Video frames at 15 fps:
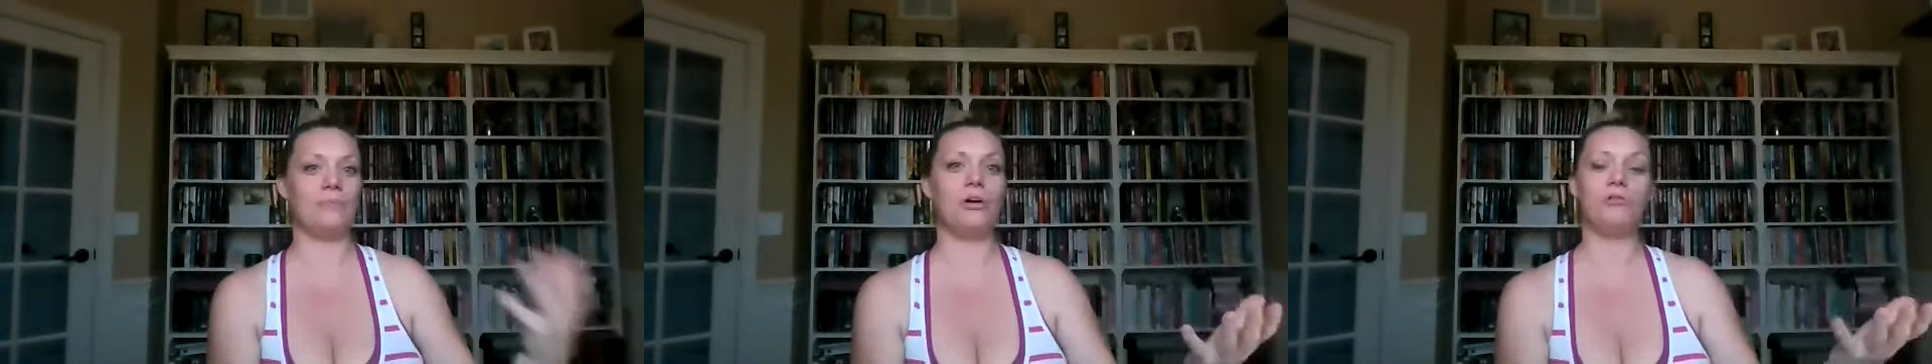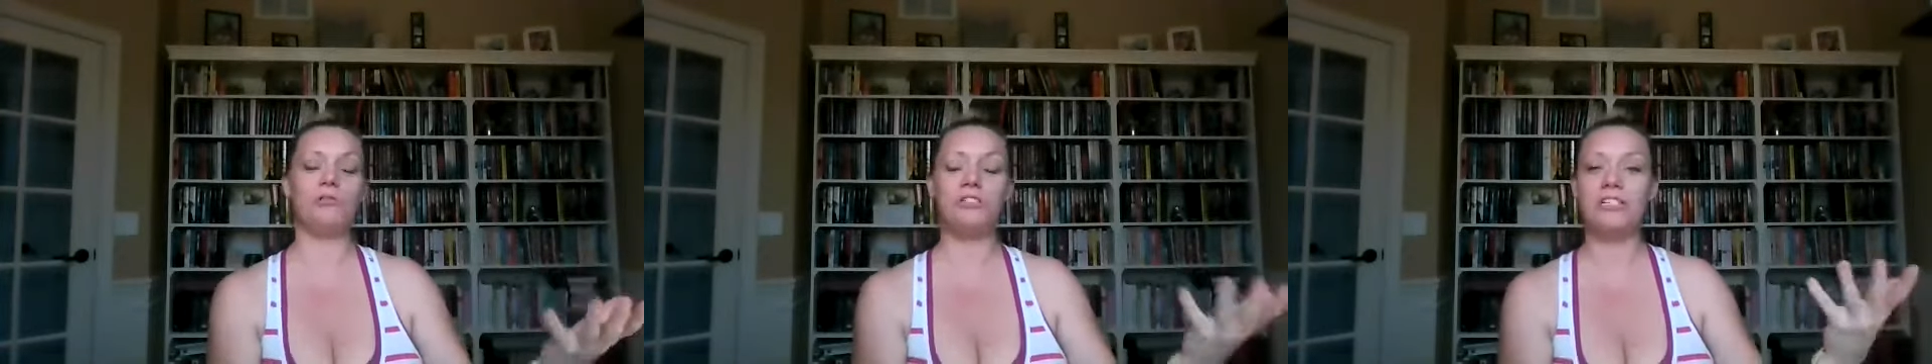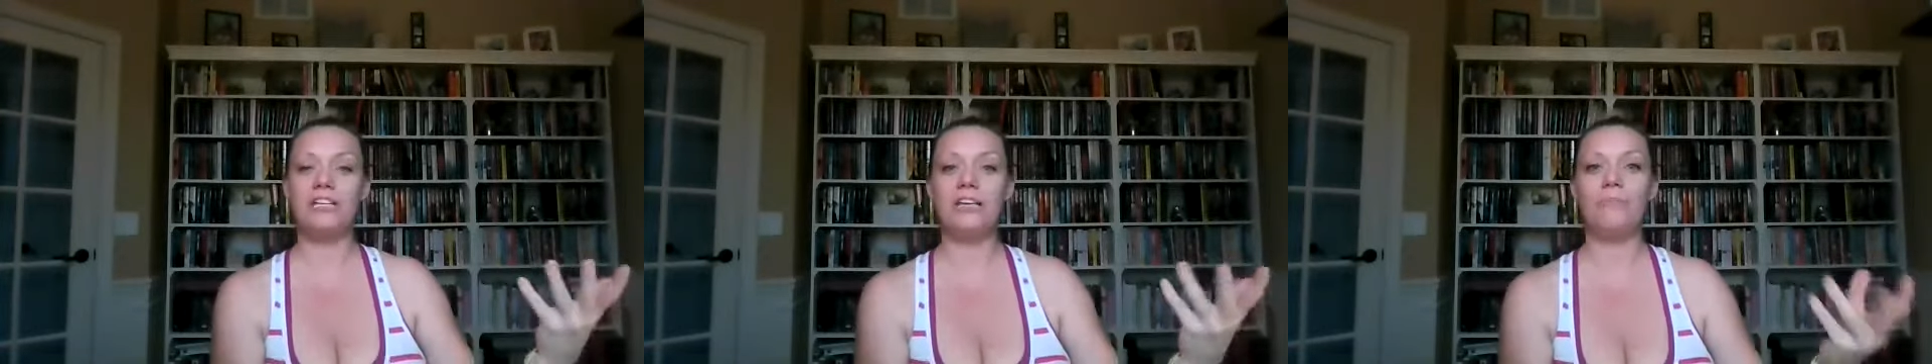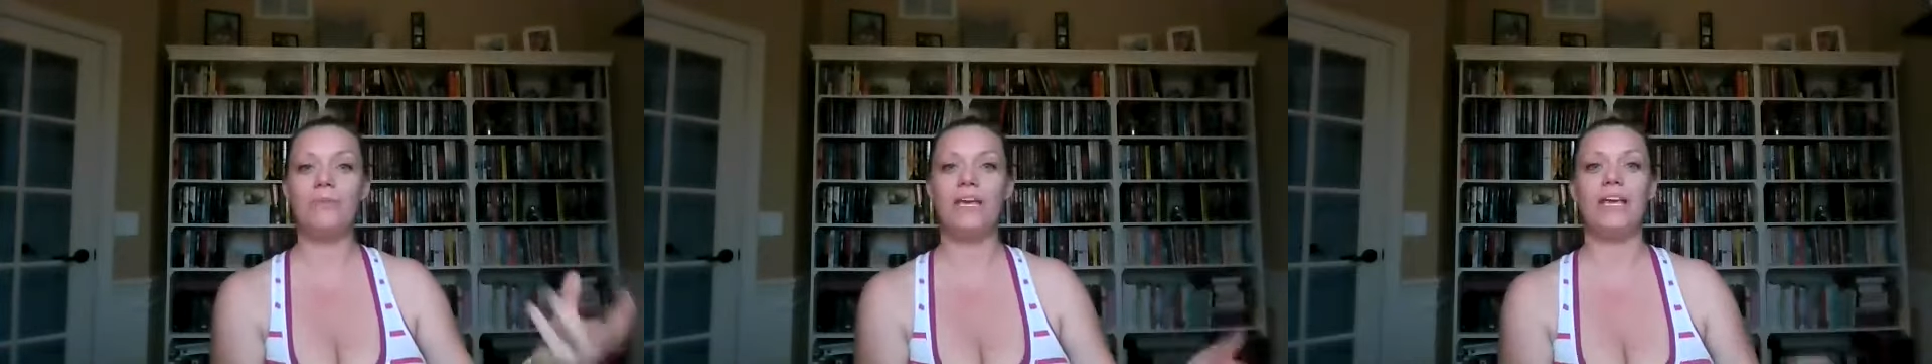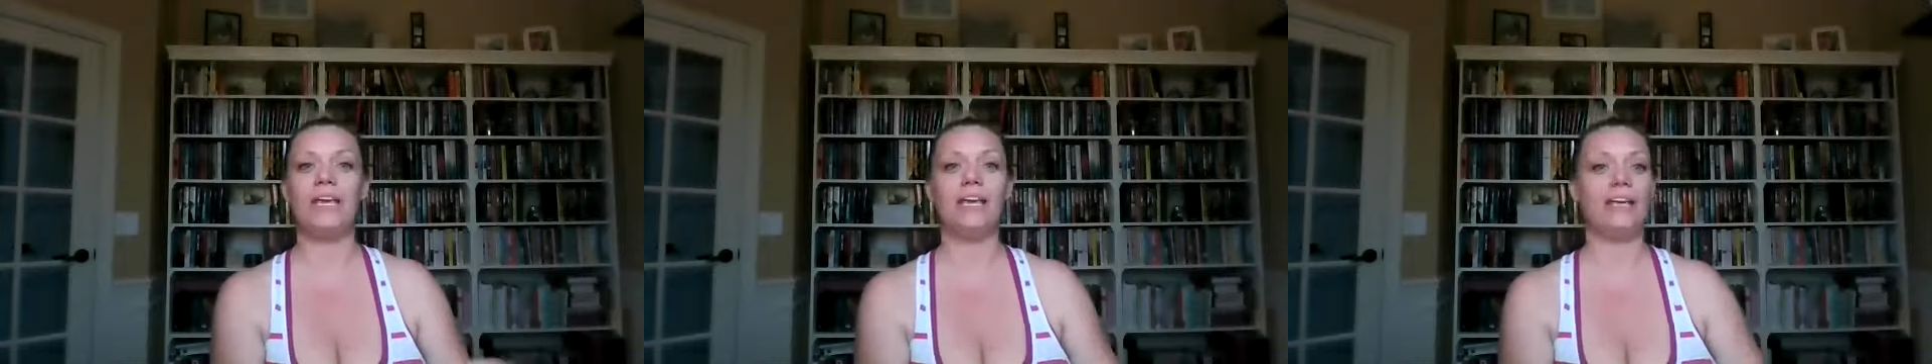coach sneak
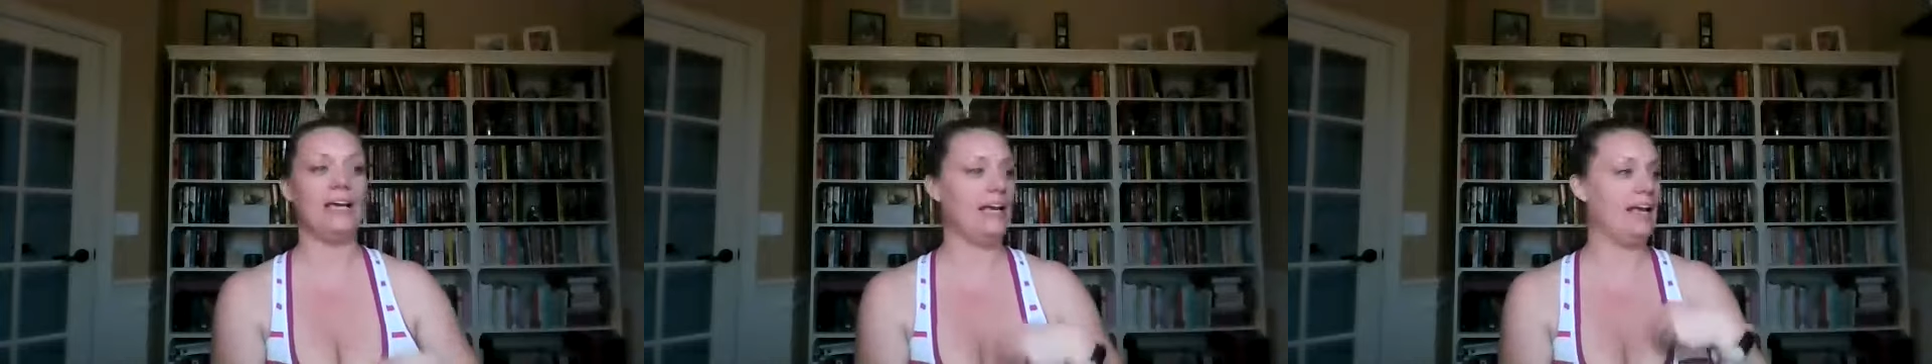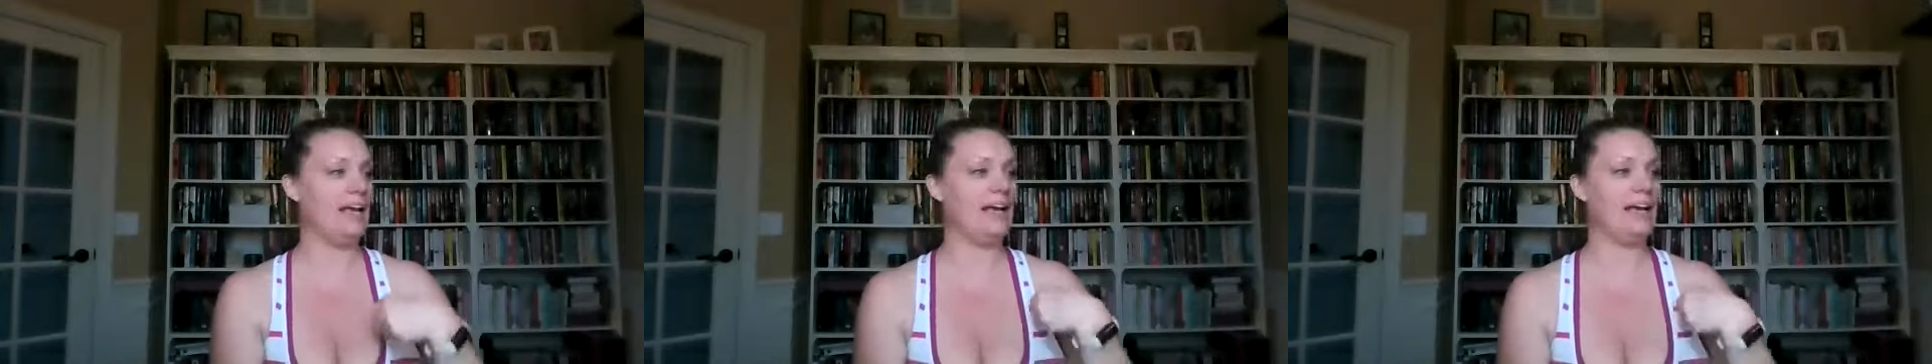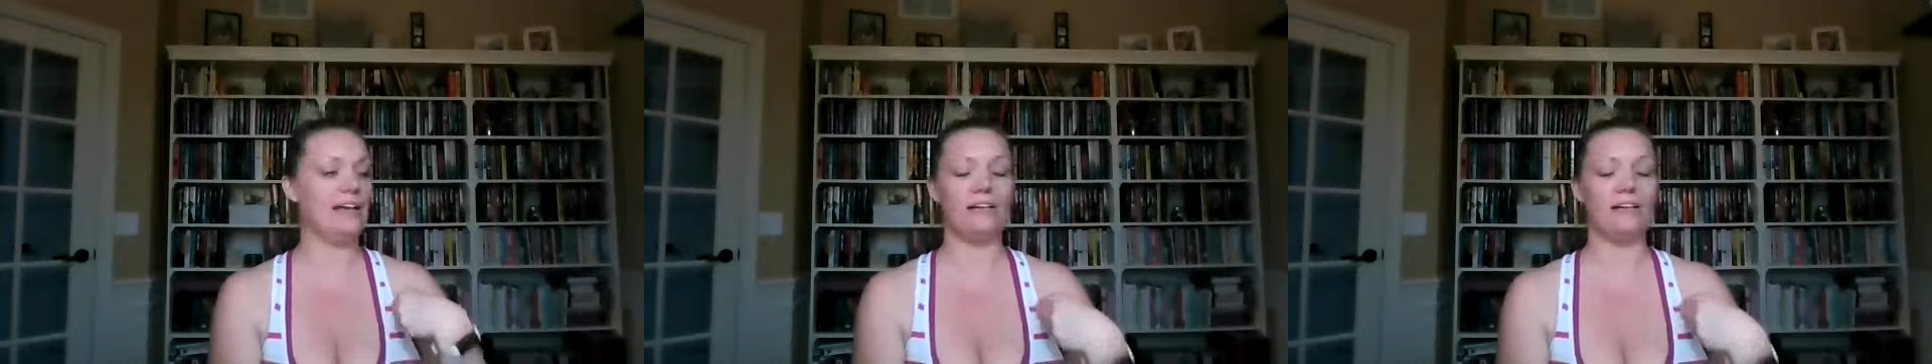peek and